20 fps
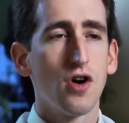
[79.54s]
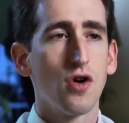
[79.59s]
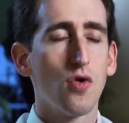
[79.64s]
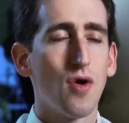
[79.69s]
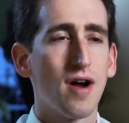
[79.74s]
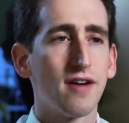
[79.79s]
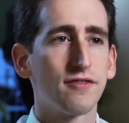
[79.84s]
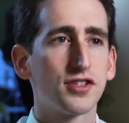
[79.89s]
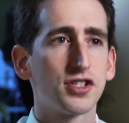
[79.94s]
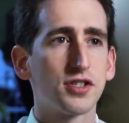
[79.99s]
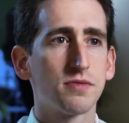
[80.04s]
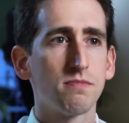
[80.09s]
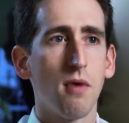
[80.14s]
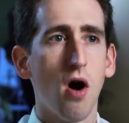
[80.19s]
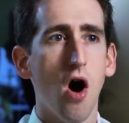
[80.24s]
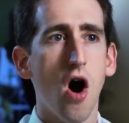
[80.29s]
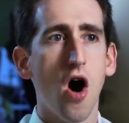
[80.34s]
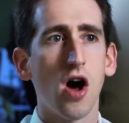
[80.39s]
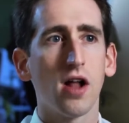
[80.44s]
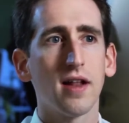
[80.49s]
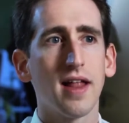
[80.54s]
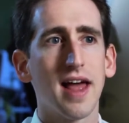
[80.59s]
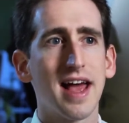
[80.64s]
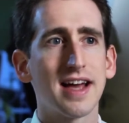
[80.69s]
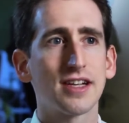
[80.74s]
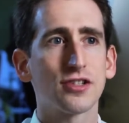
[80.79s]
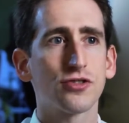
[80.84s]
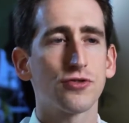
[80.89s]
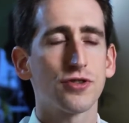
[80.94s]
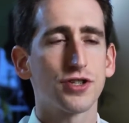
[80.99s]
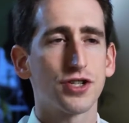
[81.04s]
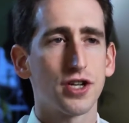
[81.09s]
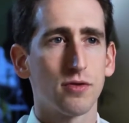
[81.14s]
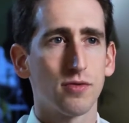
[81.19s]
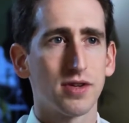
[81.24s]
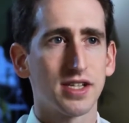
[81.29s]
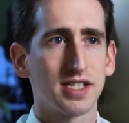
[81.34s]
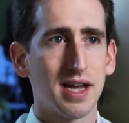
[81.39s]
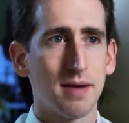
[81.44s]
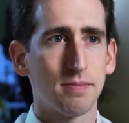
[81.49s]
who have small
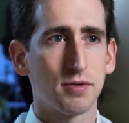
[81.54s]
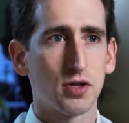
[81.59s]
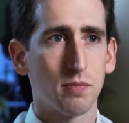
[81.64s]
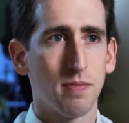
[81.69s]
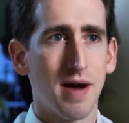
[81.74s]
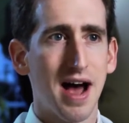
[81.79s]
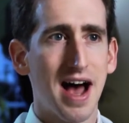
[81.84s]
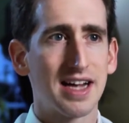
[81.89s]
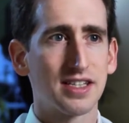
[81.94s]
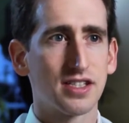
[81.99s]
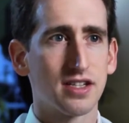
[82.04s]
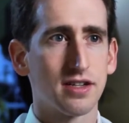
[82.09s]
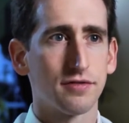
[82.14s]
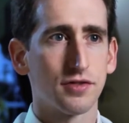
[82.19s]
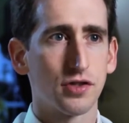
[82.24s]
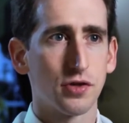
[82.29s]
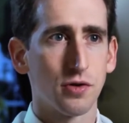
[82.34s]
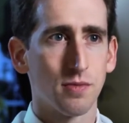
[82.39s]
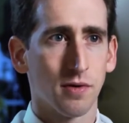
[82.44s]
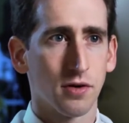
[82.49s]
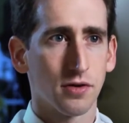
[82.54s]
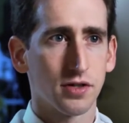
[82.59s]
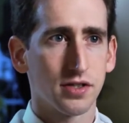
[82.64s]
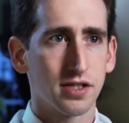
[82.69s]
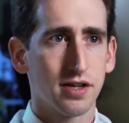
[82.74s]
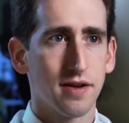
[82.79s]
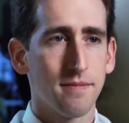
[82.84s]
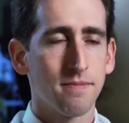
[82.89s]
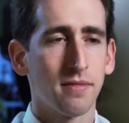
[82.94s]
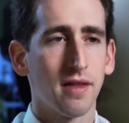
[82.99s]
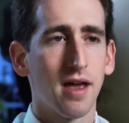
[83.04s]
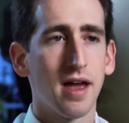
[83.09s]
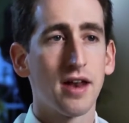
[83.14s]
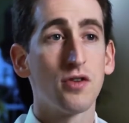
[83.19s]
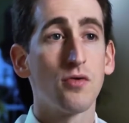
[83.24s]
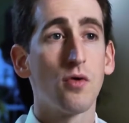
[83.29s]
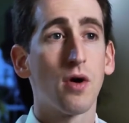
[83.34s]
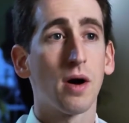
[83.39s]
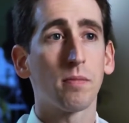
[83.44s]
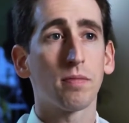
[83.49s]
estrogen receptor positive tumors
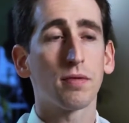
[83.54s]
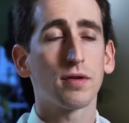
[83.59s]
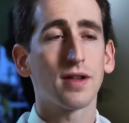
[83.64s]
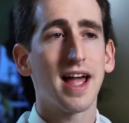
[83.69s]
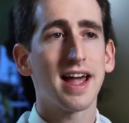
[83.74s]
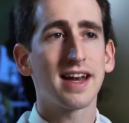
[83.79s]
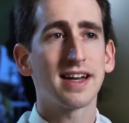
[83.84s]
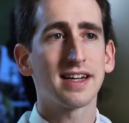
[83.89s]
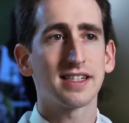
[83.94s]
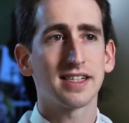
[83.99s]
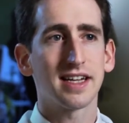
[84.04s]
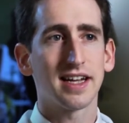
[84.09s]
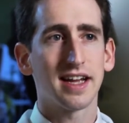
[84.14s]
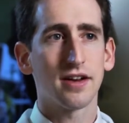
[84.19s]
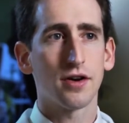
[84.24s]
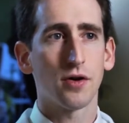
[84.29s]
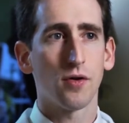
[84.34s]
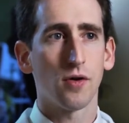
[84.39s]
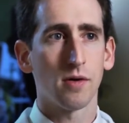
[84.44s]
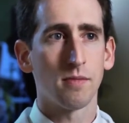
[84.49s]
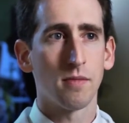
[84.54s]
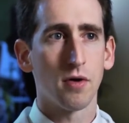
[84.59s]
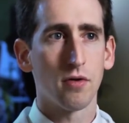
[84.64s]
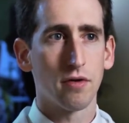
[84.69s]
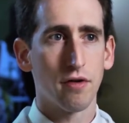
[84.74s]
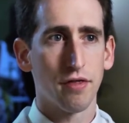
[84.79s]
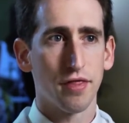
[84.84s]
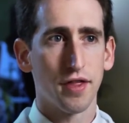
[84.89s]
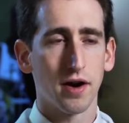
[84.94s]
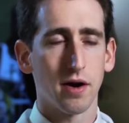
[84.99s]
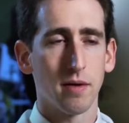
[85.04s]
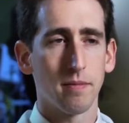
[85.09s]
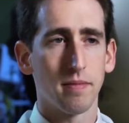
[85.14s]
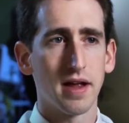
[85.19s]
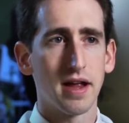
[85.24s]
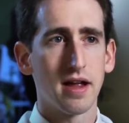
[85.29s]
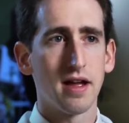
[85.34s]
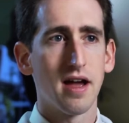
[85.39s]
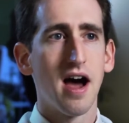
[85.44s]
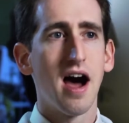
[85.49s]
and who are planning to get a hormonal
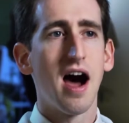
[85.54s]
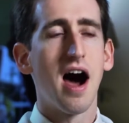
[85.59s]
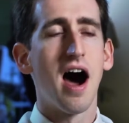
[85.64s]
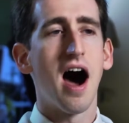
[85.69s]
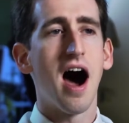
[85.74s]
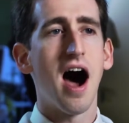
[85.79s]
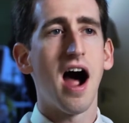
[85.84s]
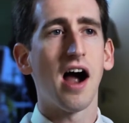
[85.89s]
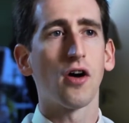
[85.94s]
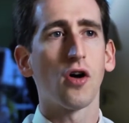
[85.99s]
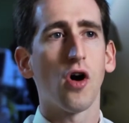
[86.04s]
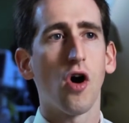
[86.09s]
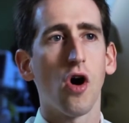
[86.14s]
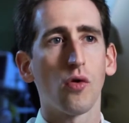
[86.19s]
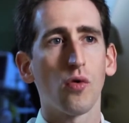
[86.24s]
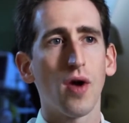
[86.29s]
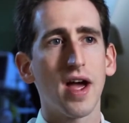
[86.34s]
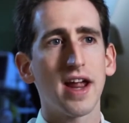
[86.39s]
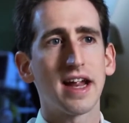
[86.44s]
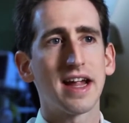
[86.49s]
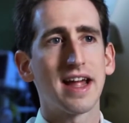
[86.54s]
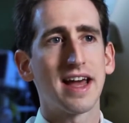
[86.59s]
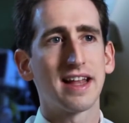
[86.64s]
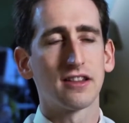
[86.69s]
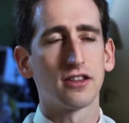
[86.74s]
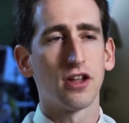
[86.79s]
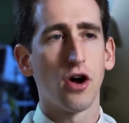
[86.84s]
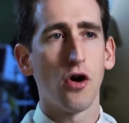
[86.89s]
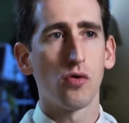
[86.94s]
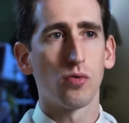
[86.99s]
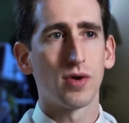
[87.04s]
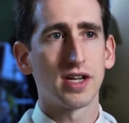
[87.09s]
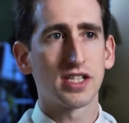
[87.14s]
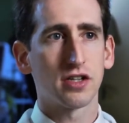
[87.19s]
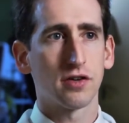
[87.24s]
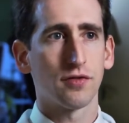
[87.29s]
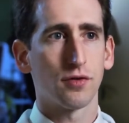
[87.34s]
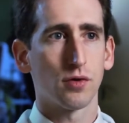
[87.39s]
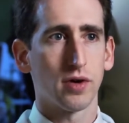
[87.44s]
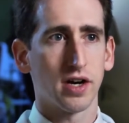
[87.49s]
therapy are already at low
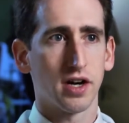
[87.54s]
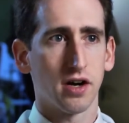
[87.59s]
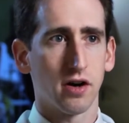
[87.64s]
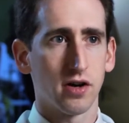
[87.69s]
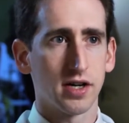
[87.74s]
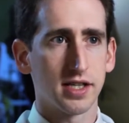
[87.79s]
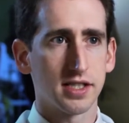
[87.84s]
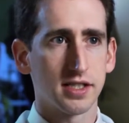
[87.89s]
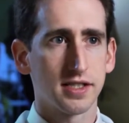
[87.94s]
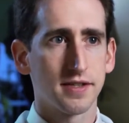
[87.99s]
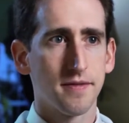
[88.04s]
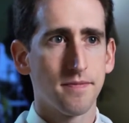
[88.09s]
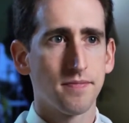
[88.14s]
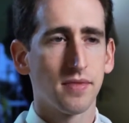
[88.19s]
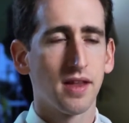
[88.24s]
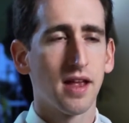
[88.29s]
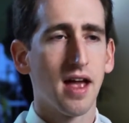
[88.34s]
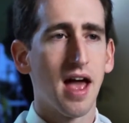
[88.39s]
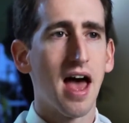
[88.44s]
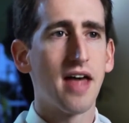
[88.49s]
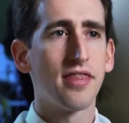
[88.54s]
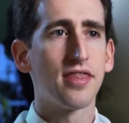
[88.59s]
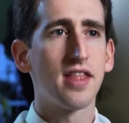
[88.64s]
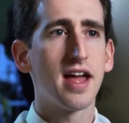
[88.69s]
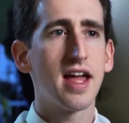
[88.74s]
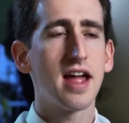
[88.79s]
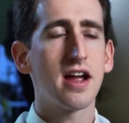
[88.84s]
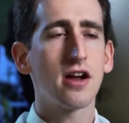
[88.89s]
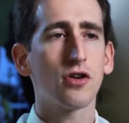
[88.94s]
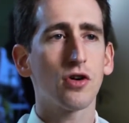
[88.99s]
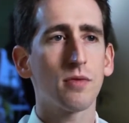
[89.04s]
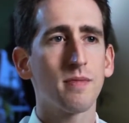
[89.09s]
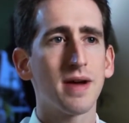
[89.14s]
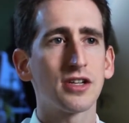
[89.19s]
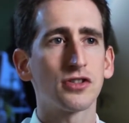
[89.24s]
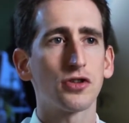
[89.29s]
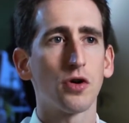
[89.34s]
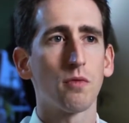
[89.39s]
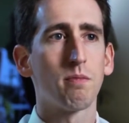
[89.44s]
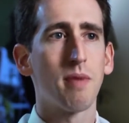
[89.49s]
risk for recurrence. And the
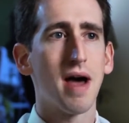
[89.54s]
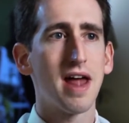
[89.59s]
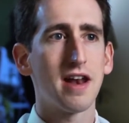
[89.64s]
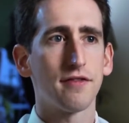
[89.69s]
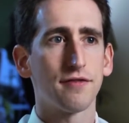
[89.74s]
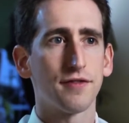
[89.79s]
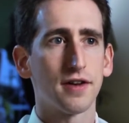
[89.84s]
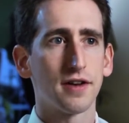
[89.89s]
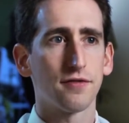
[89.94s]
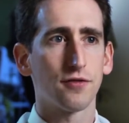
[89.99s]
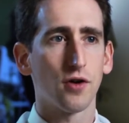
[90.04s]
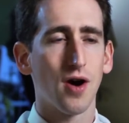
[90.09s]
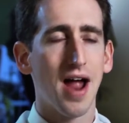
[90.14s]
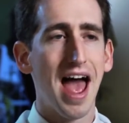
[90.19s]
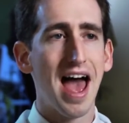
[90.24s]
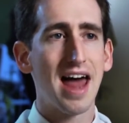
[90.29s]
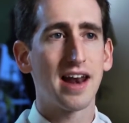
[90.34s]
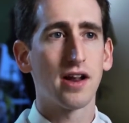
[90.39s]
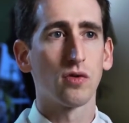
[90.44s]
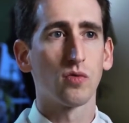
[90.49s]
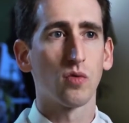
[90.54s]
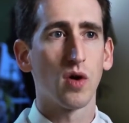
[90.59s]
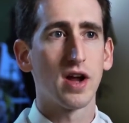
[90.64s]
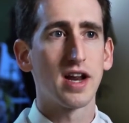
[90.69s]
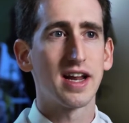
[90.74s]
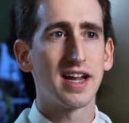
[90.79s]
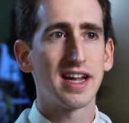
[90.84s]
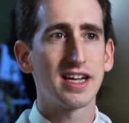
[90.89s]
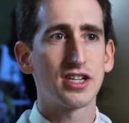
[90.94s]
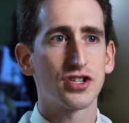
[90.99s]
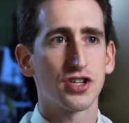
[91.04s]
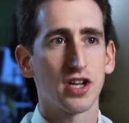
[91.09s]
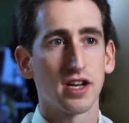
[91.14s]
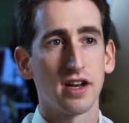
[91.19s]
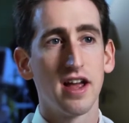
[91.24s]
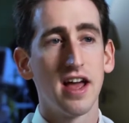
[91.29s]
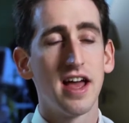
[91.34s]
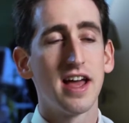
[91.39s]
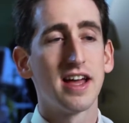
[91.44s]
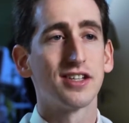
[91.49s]
incremental benefit for adding
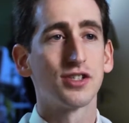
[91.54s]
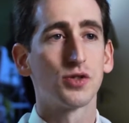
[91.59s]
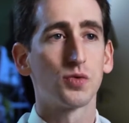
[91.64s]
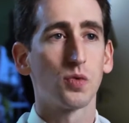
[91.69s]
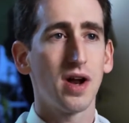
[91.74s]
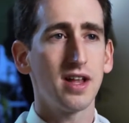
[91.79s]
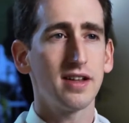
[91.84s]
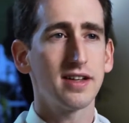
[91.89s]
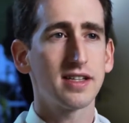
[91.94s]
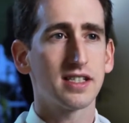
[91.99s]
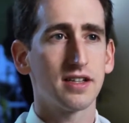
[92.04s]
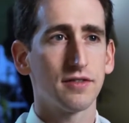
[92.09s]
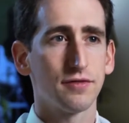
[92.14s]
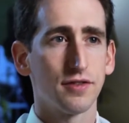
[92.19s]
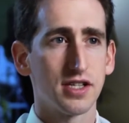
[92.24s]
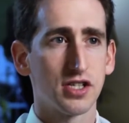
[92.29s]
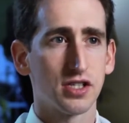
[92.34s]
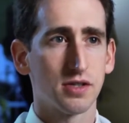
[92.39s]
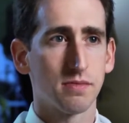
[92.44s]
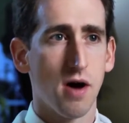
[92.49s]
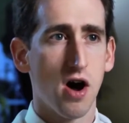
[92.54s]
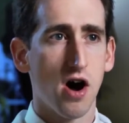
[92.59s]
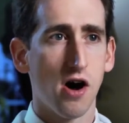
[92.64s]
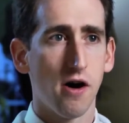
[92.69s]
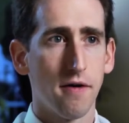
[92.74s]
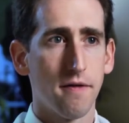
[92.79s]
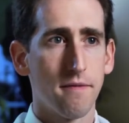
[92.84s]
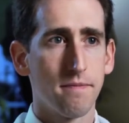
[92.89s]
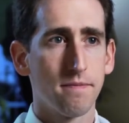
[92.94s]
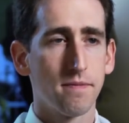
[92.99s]
radiation is relatively small.